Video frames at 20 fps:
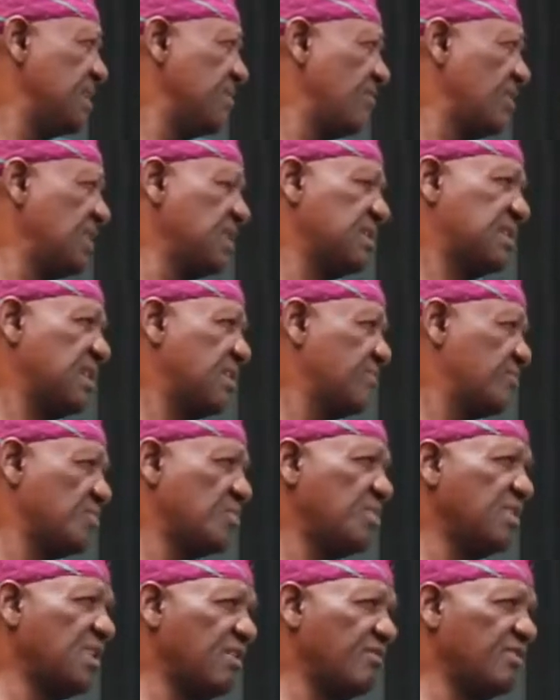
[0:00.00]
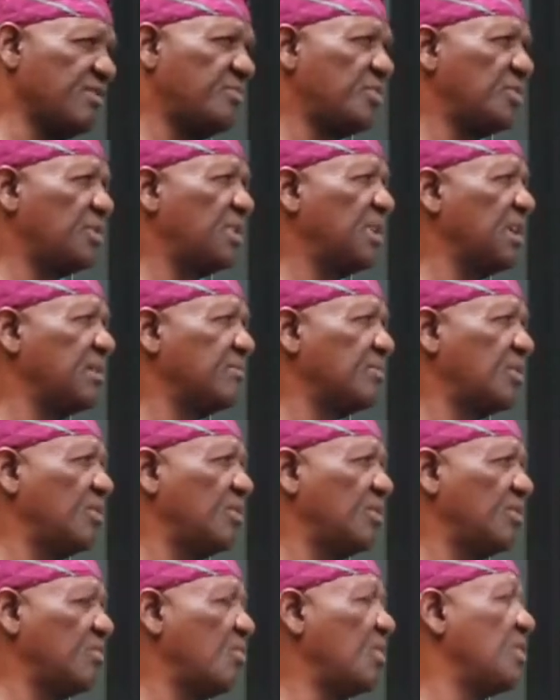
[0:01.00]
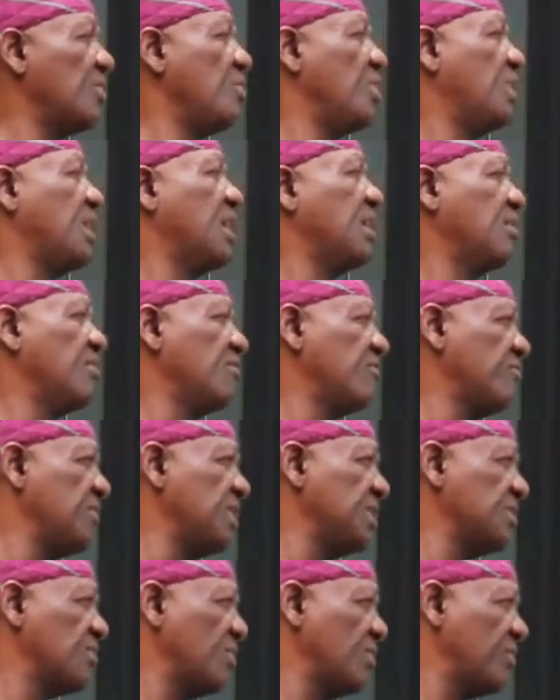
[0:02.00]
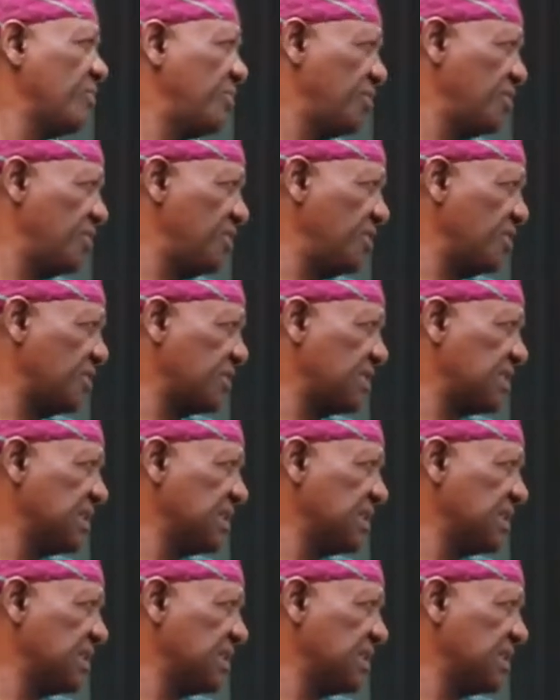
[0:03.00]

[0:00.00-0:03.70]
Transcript: For example, we have a program called One Local Government, One Product.